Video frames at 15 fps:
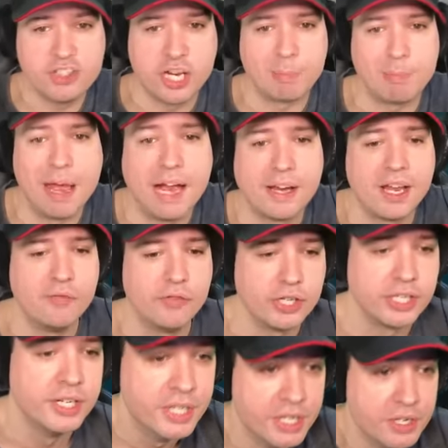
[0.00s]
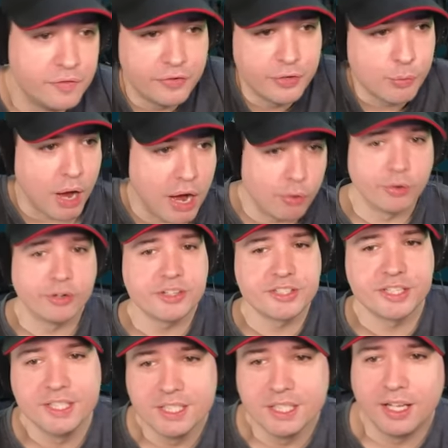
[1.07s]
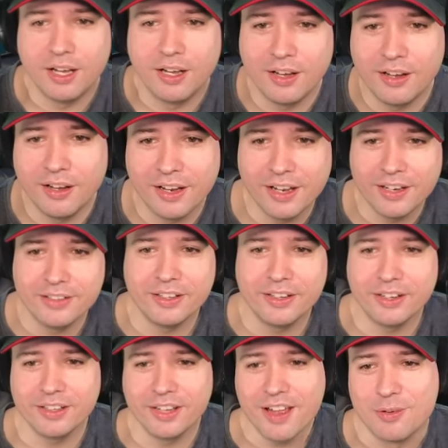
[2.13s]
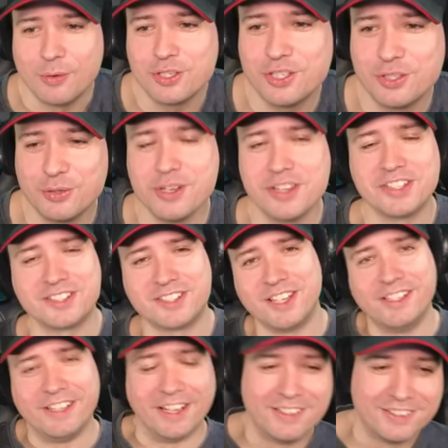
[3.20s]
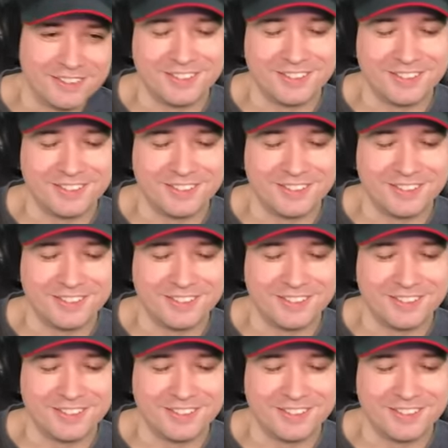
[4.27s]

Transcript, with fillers: check back every few hours. Uh, and uh, yeah, what you doing this Sunday?